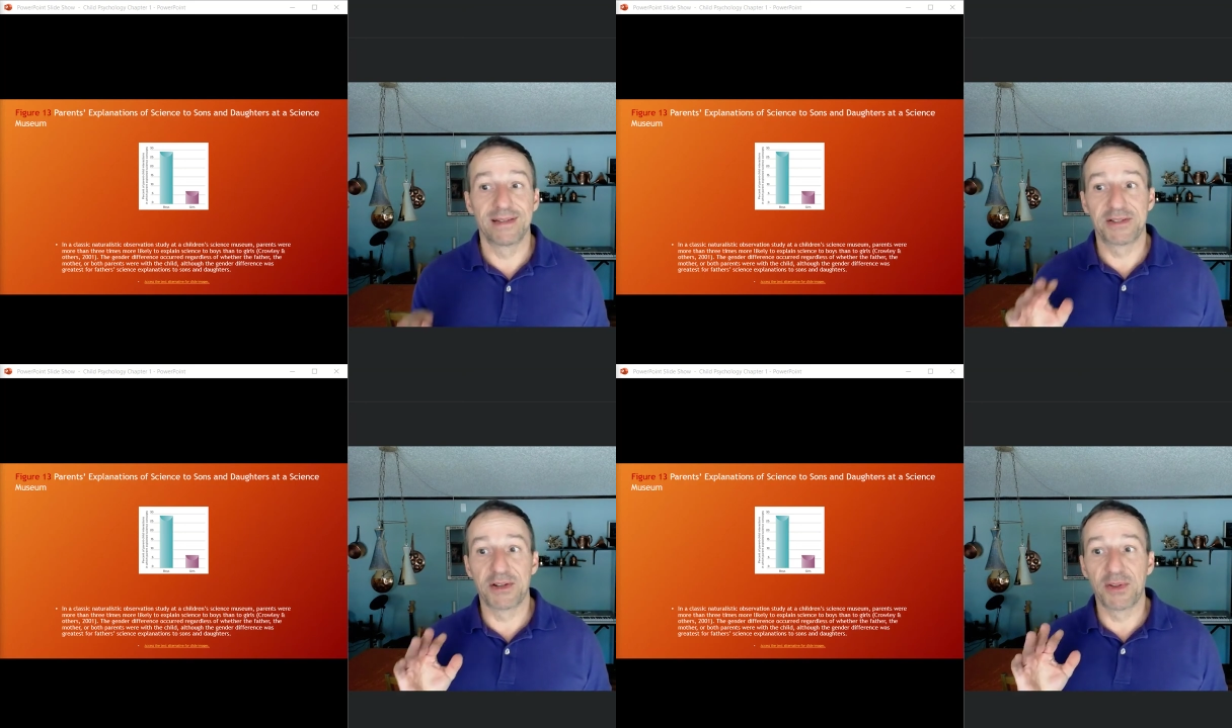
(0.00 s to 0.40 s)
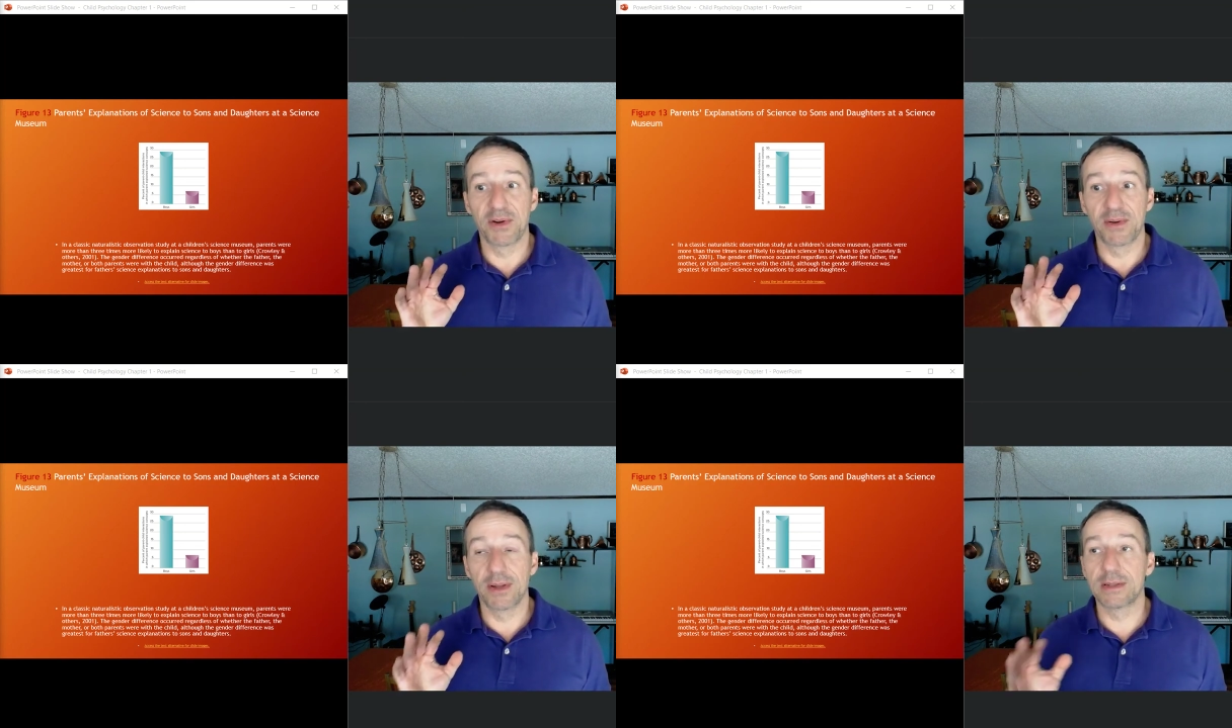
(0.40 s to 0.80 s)
So
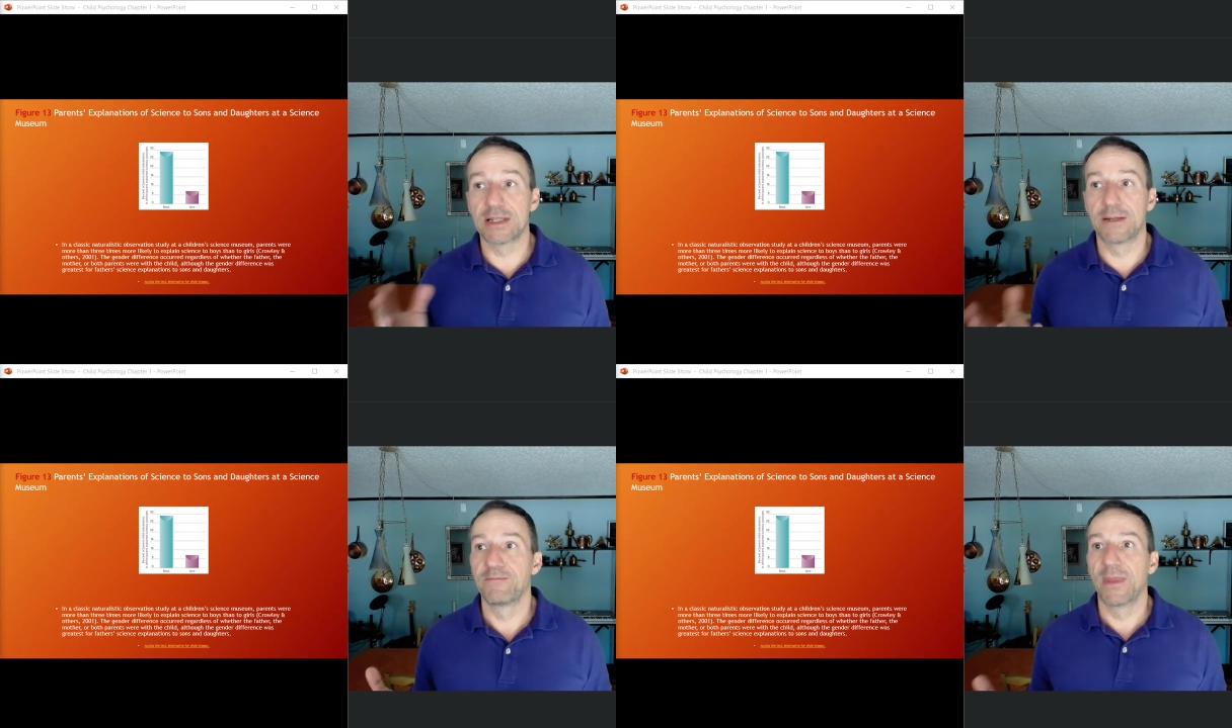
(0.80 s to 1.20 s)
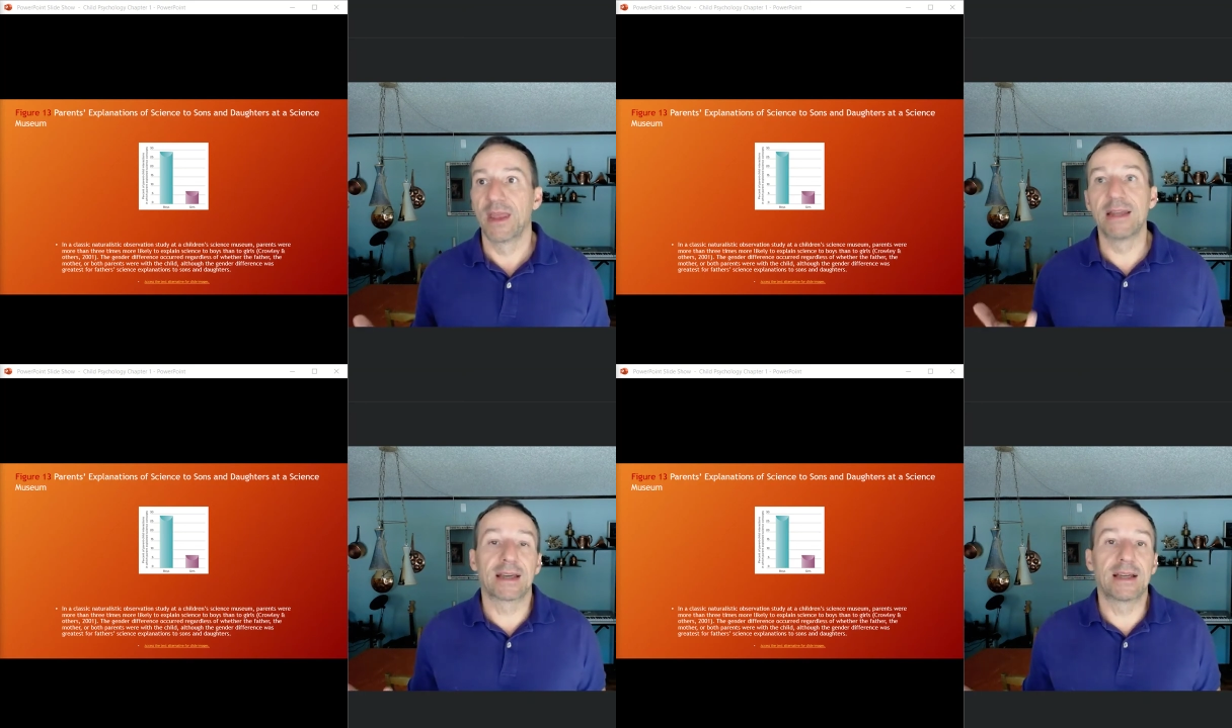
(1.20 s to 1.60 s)

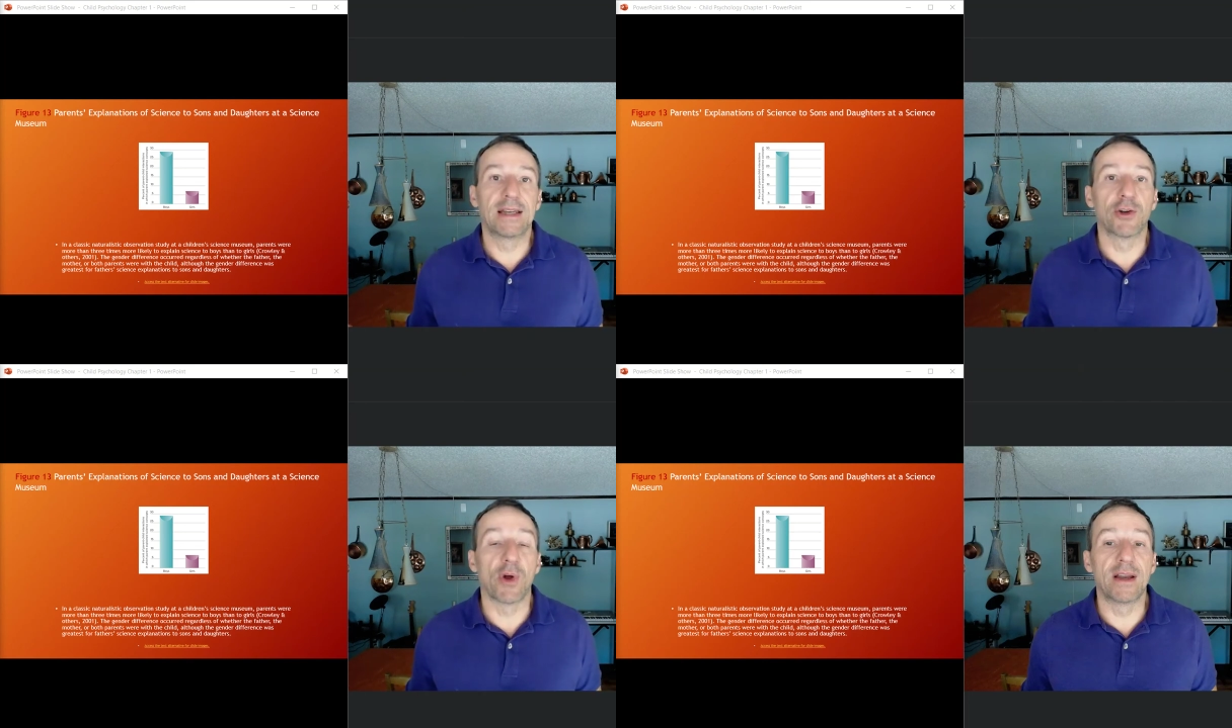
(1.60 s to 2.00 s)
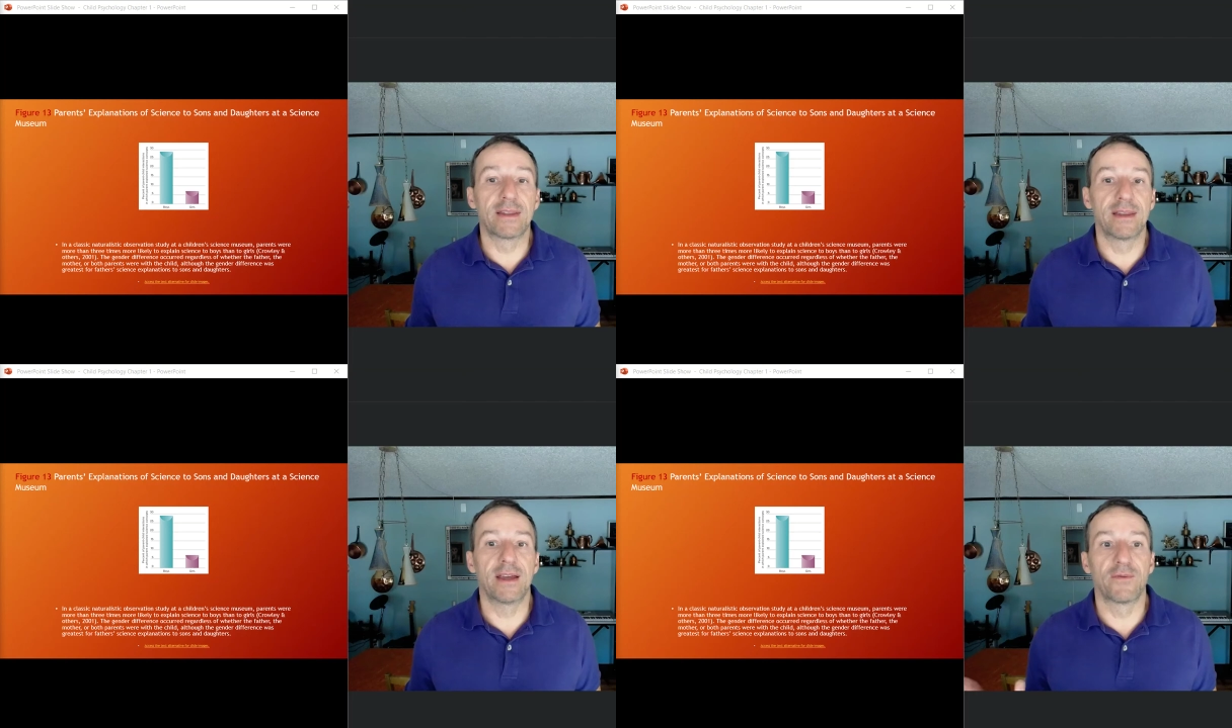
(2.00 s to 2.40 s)
it's like an ingrained
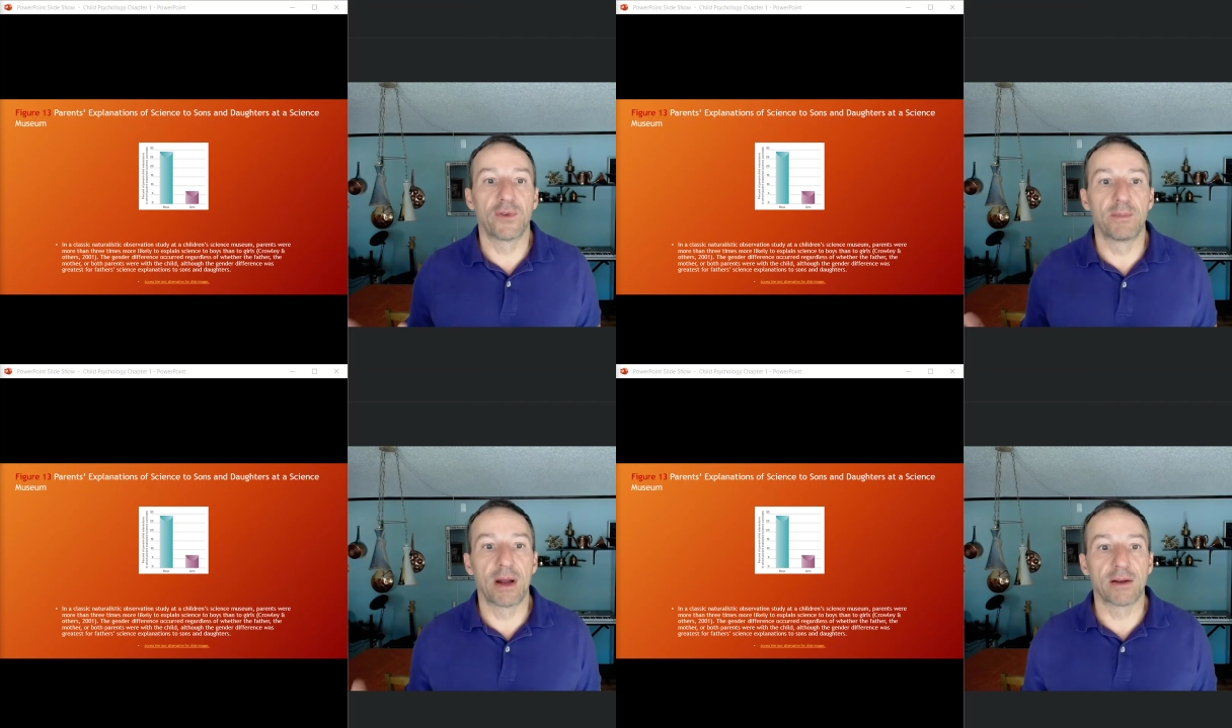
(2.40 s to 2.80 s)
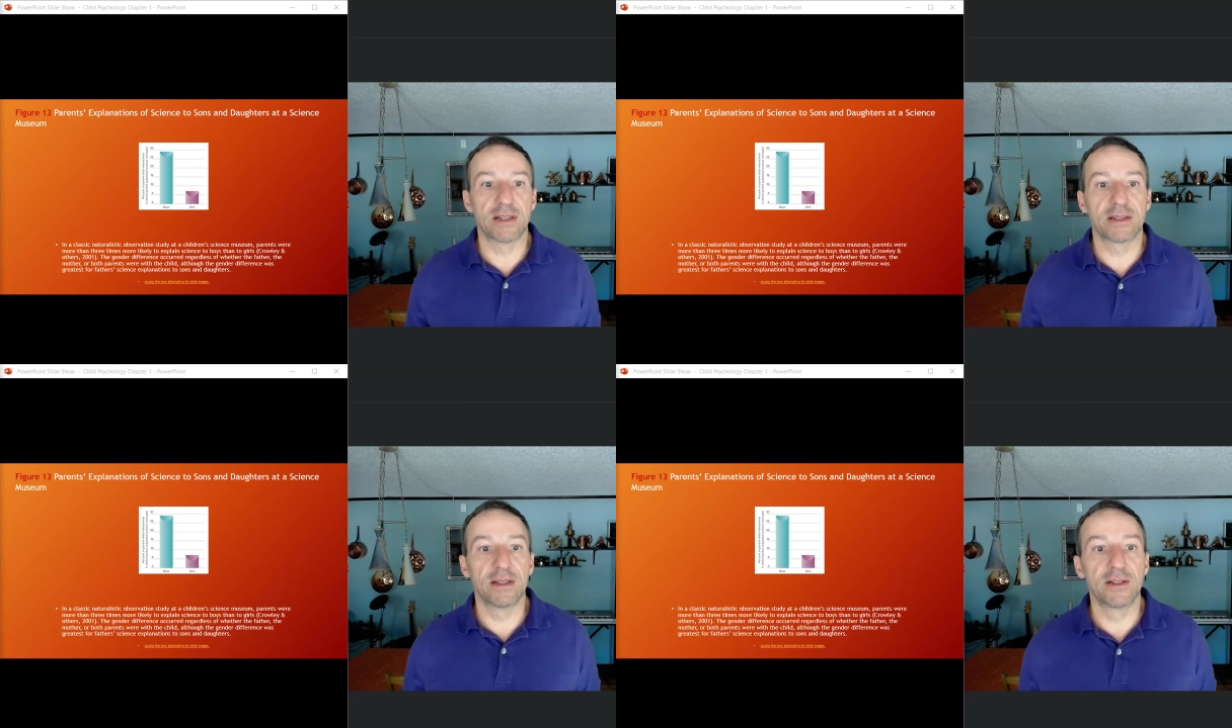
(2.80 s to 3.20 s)
thing for
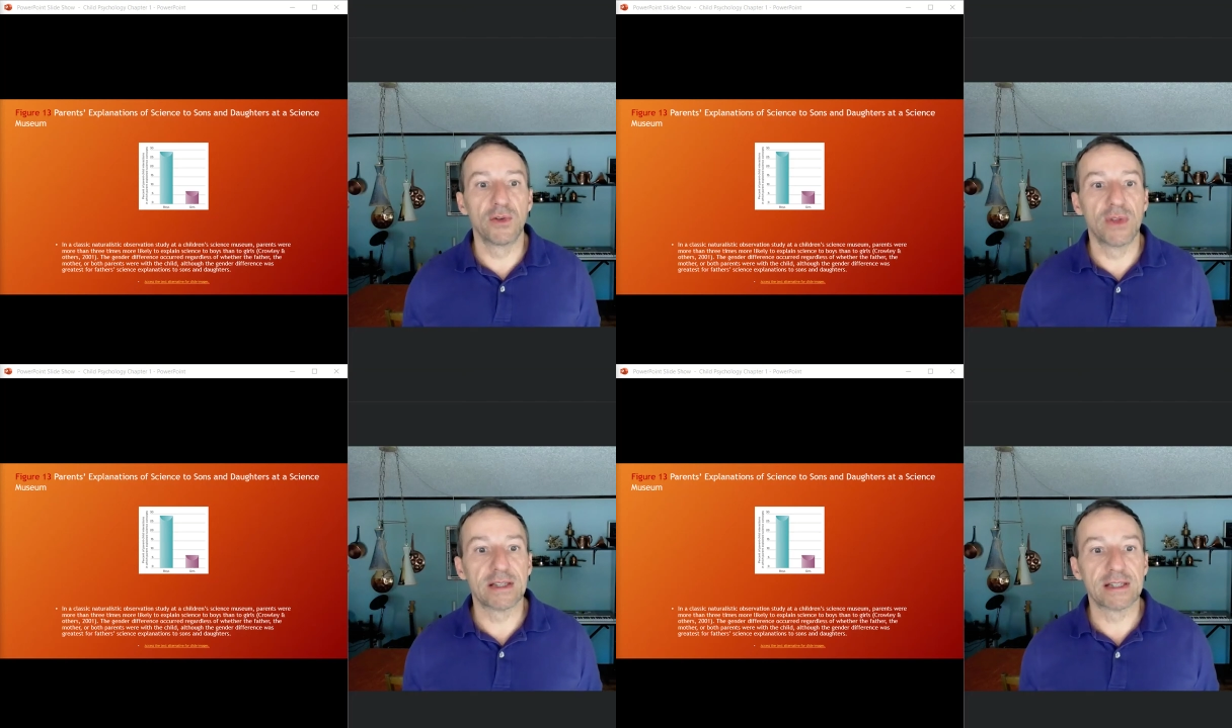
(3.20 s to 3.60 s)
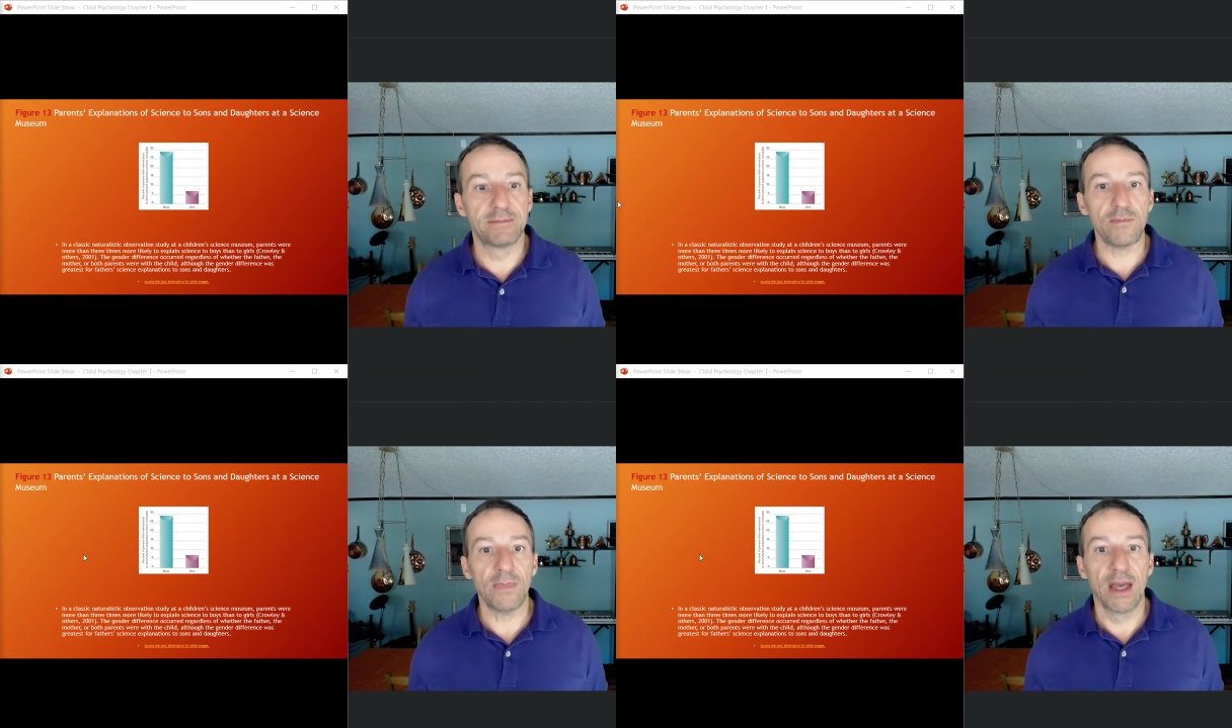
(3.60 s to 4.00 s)
parents to do this.